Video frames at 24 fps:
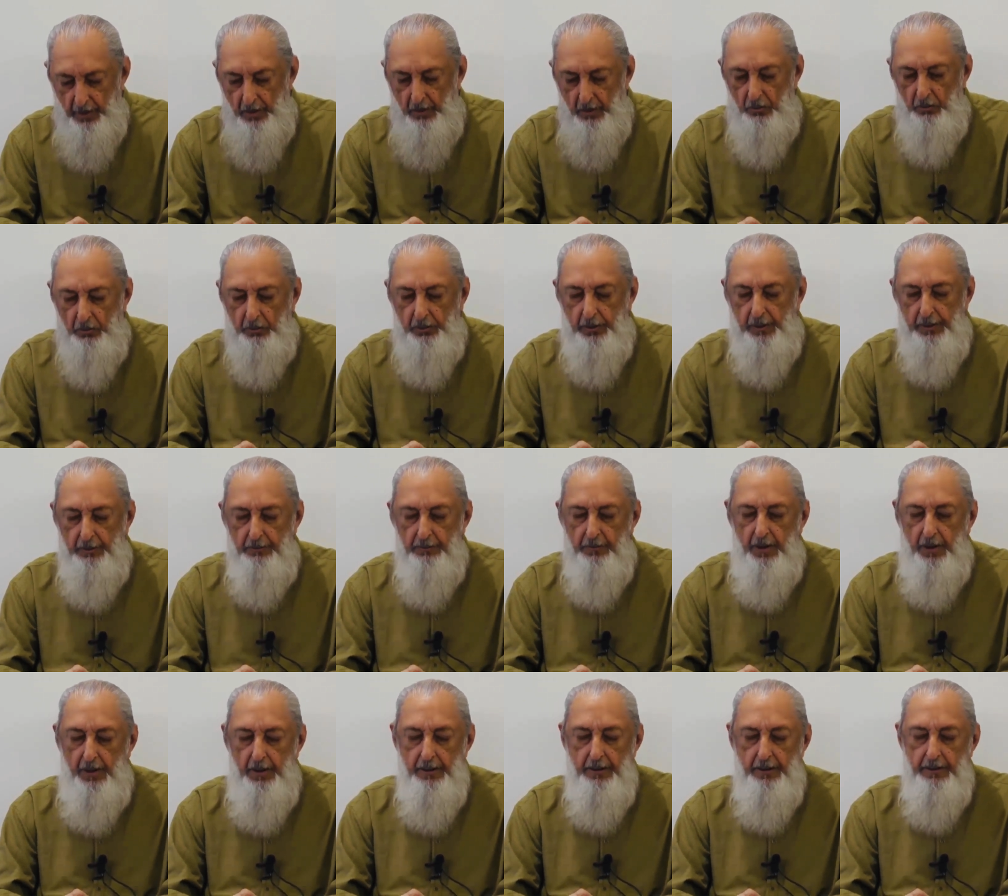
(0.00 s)
Okay,
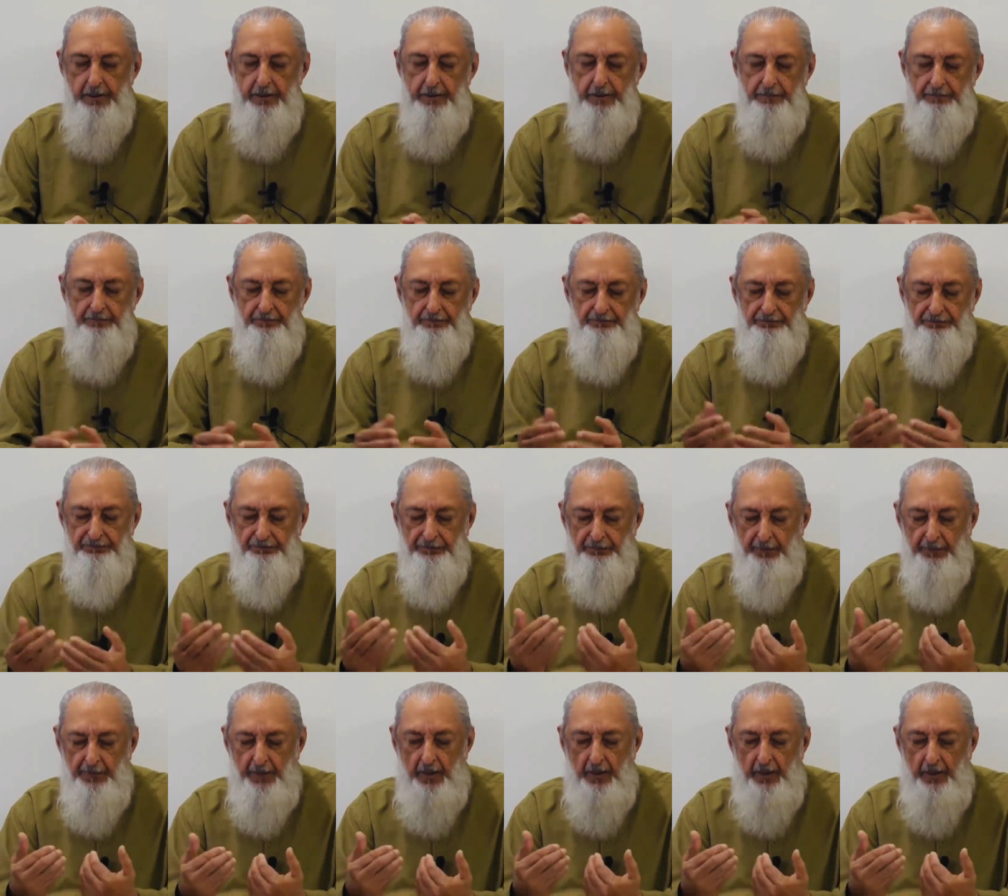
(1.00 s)
my
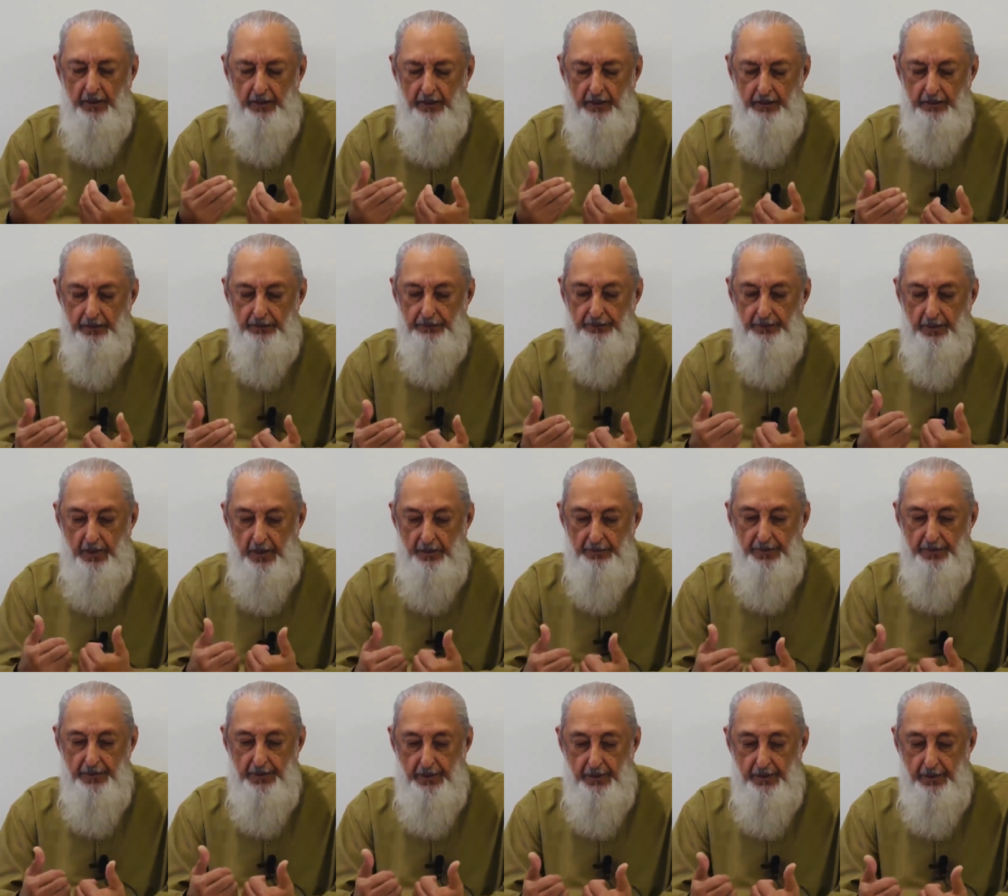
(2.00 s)

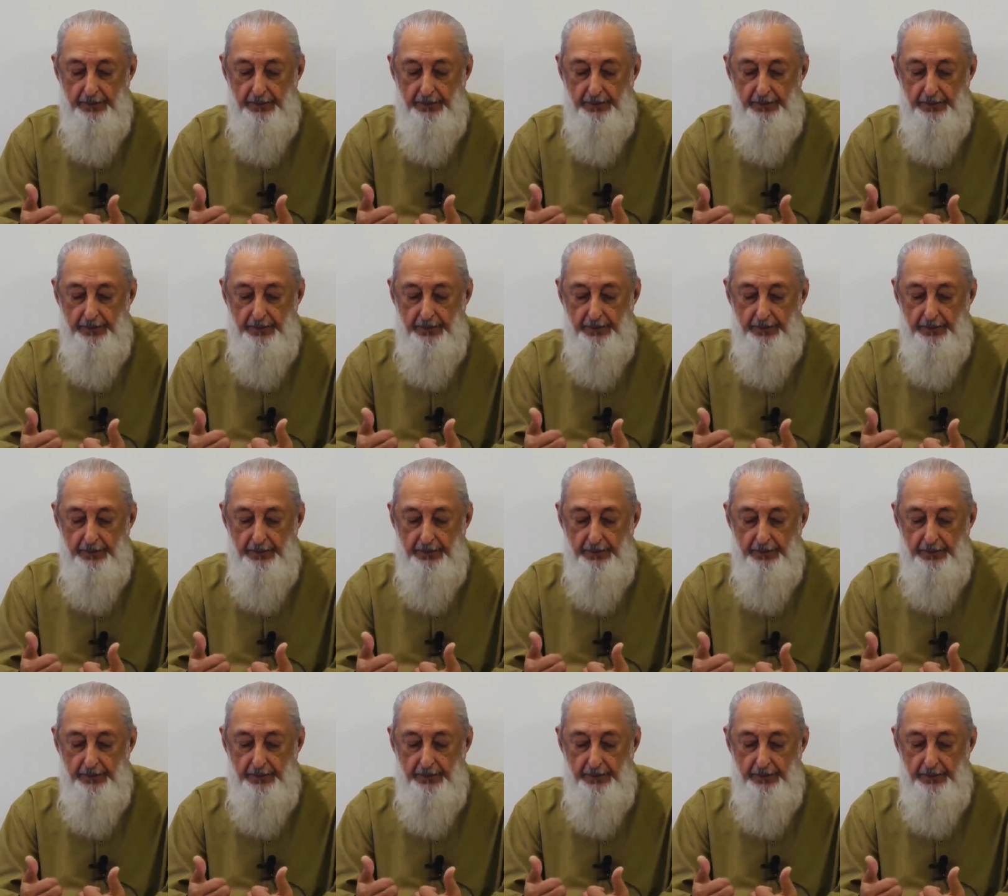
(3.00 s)
Islamic